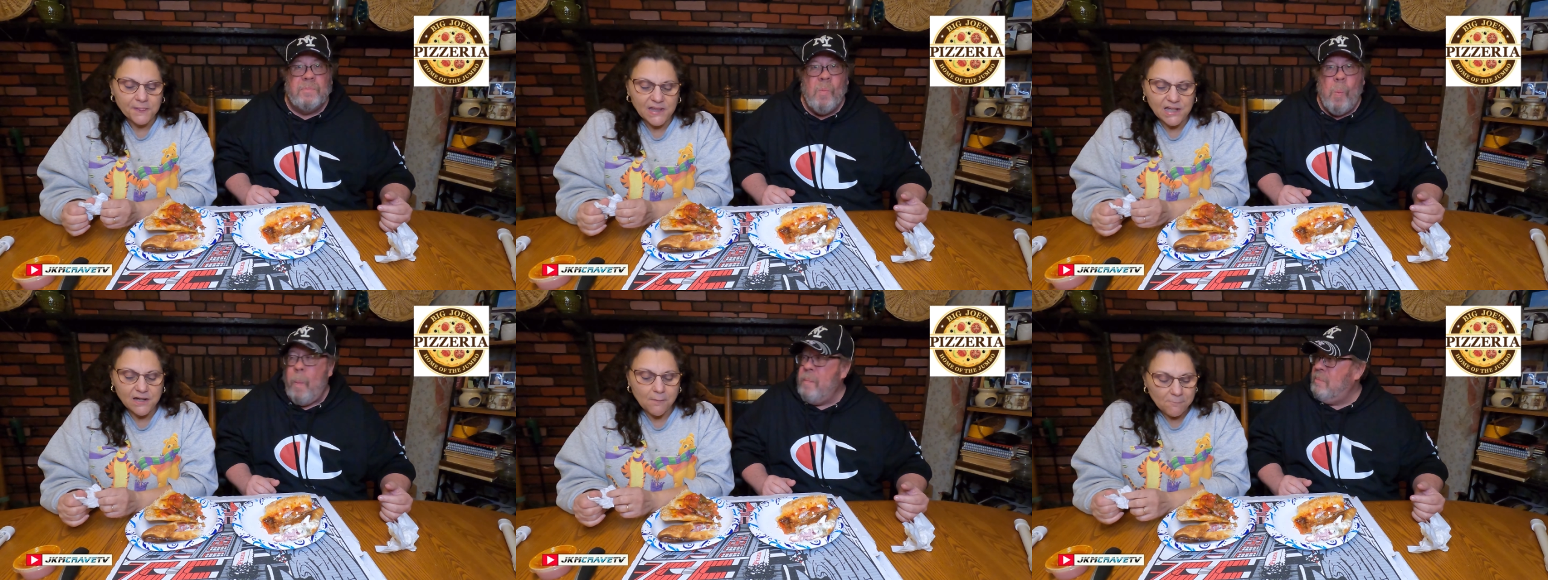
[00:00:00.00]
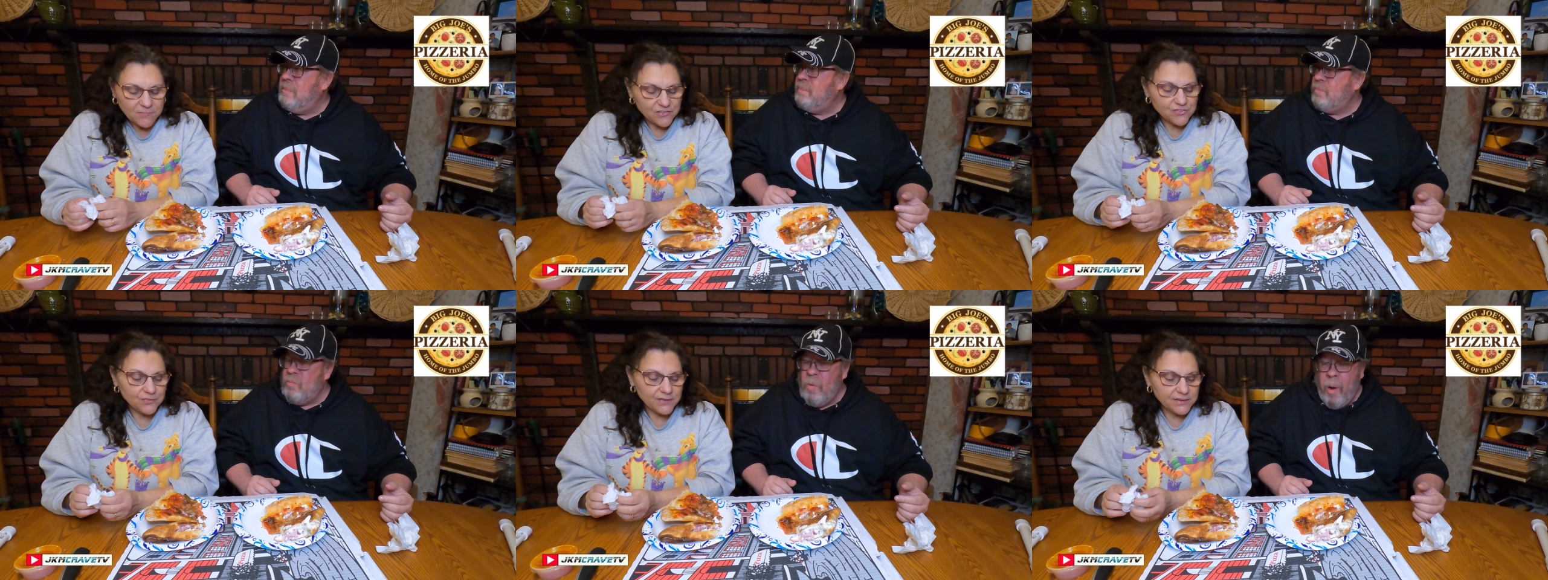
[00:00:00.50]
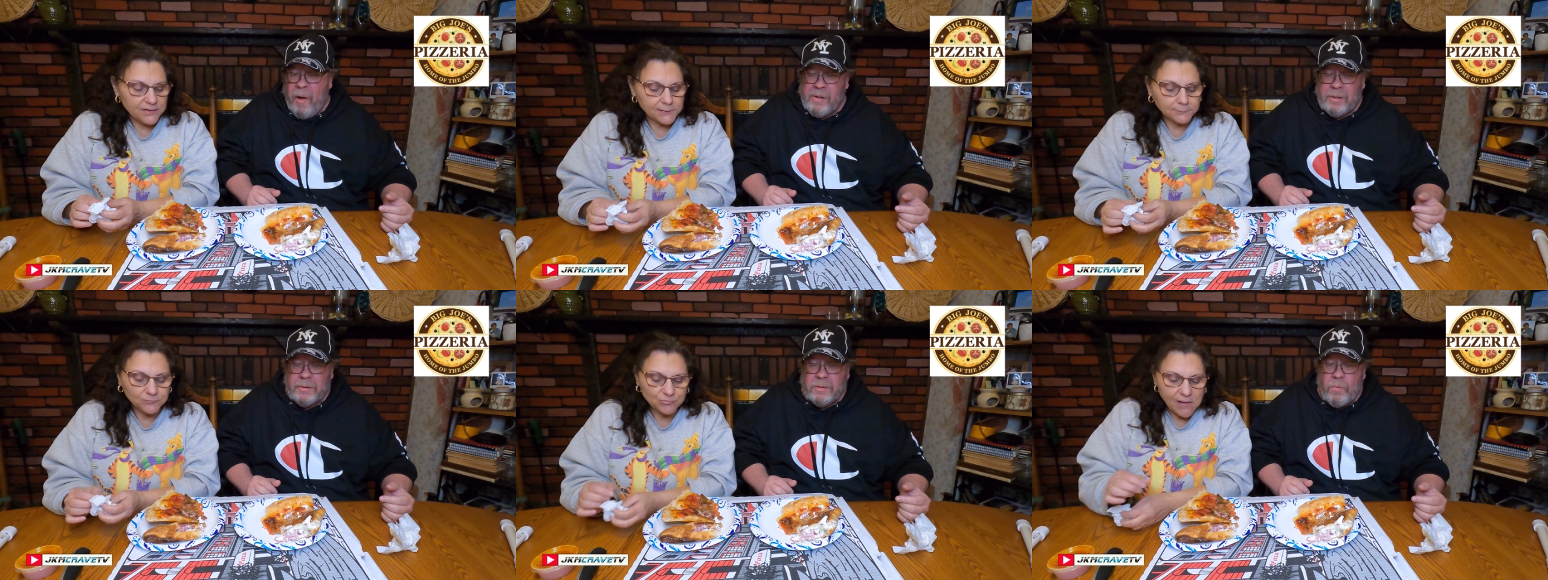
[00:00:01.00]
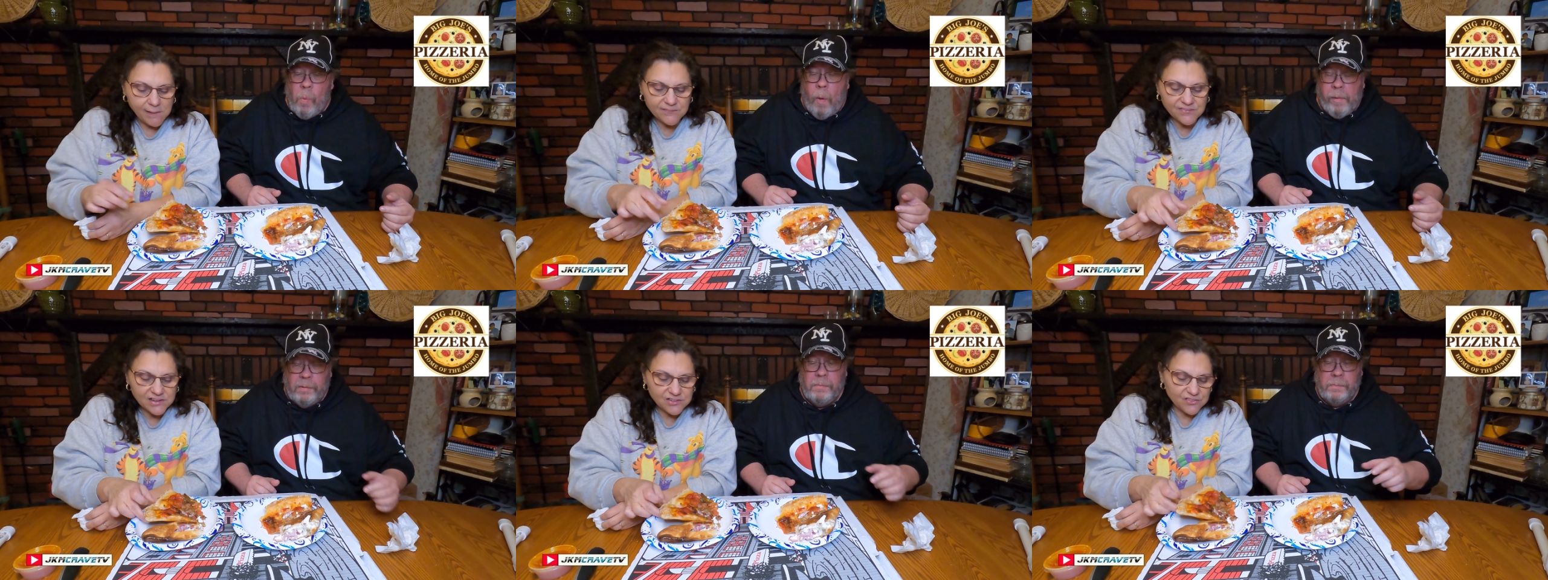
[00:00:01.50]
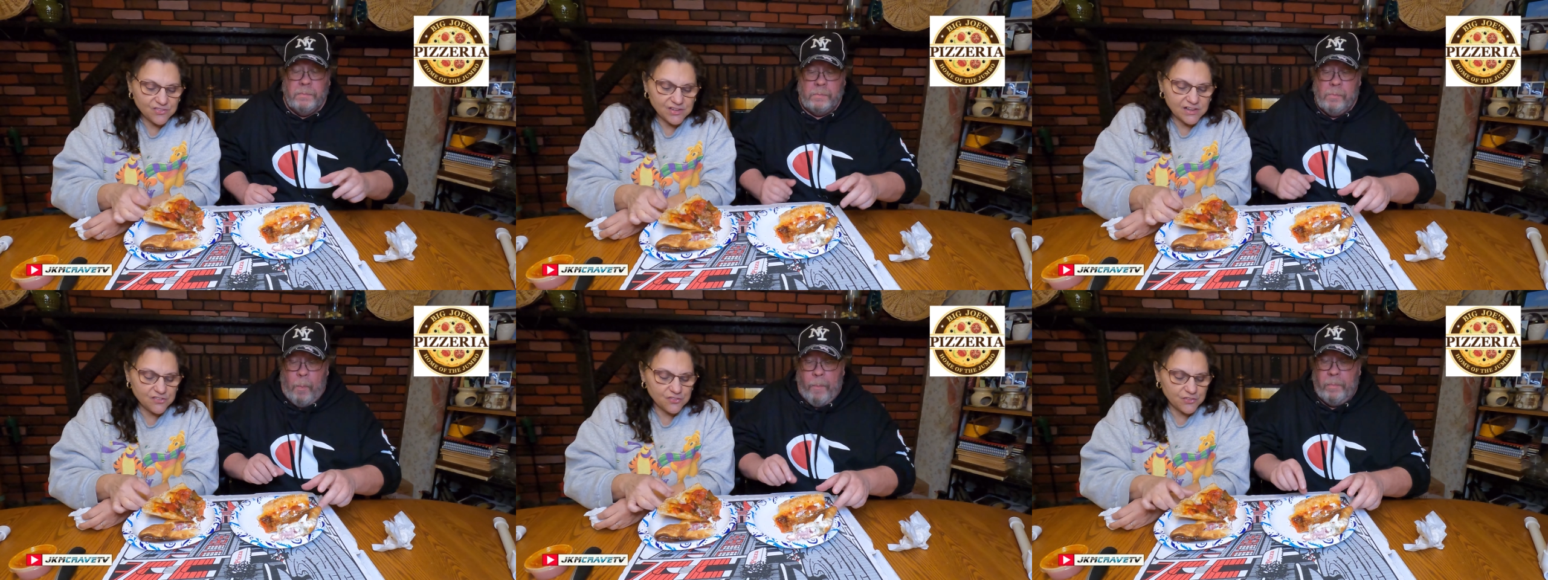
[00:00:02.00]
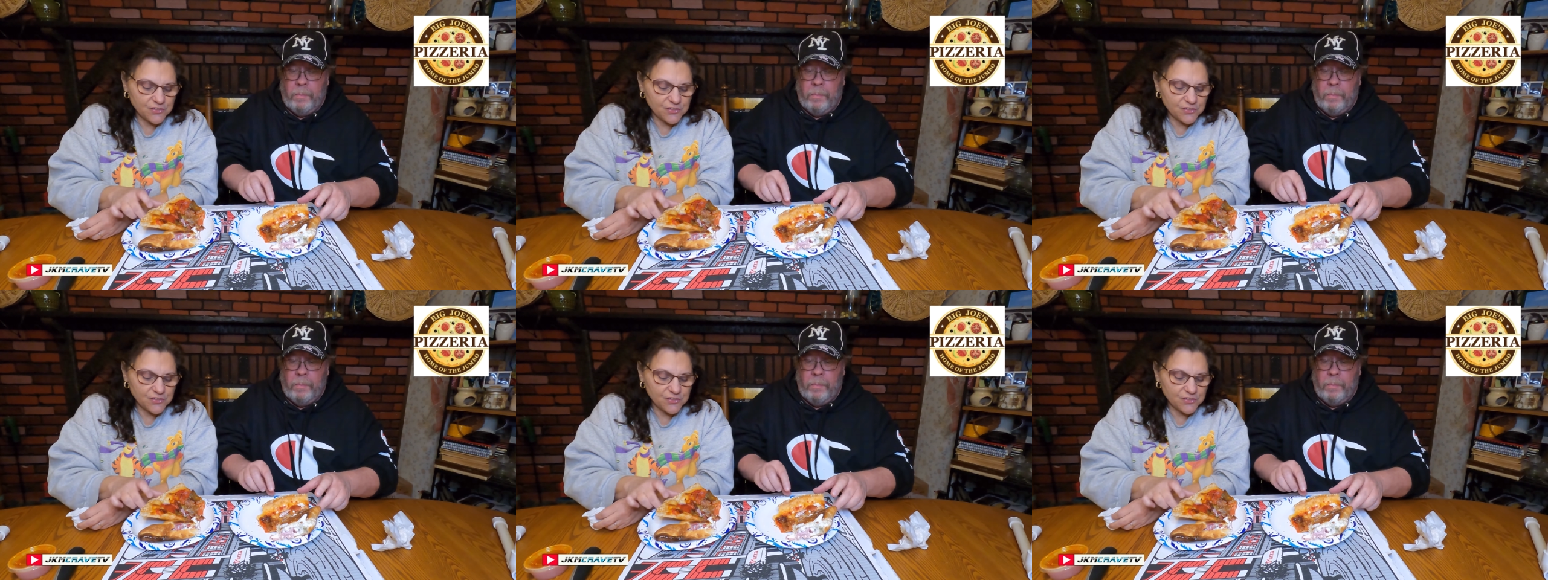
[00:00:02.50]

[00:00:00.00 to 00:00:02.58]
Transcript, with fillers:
Speaker 1: Yeah, it's really good. And it's nice how it stays